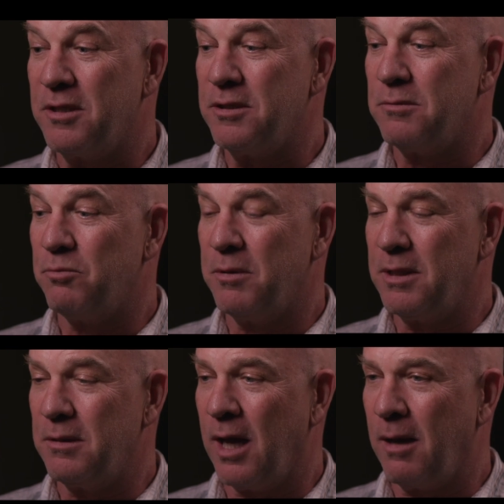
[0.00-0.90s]
because
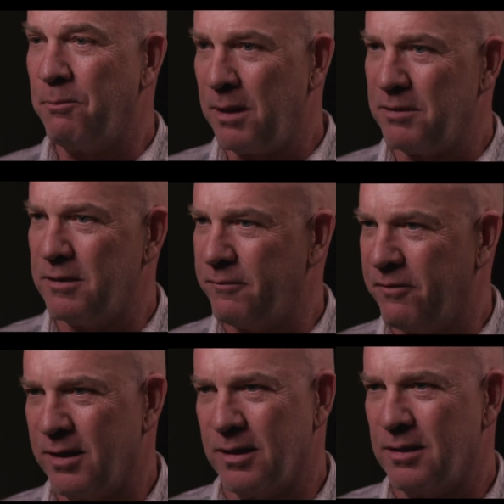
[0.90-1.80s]
we are publicly
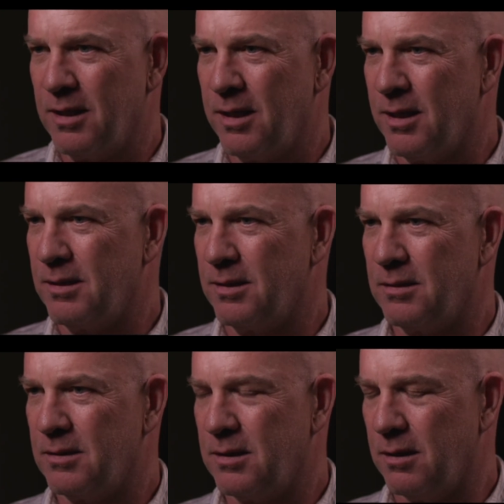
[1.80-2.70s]
funded, and
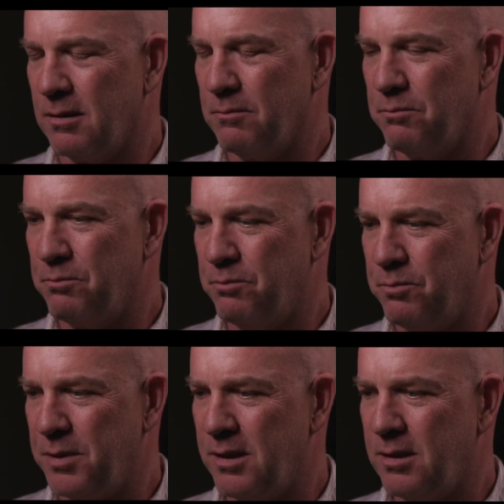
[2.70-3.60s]
the
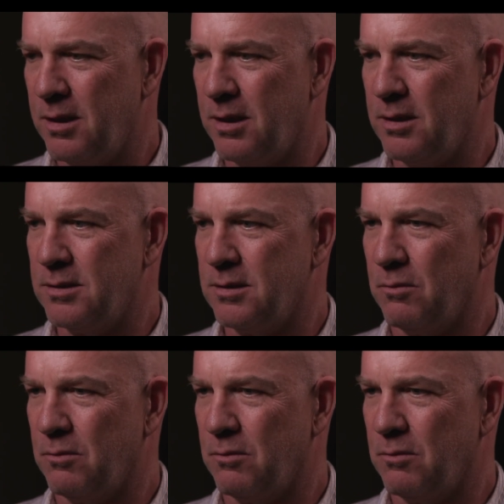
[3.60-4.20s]
big thing is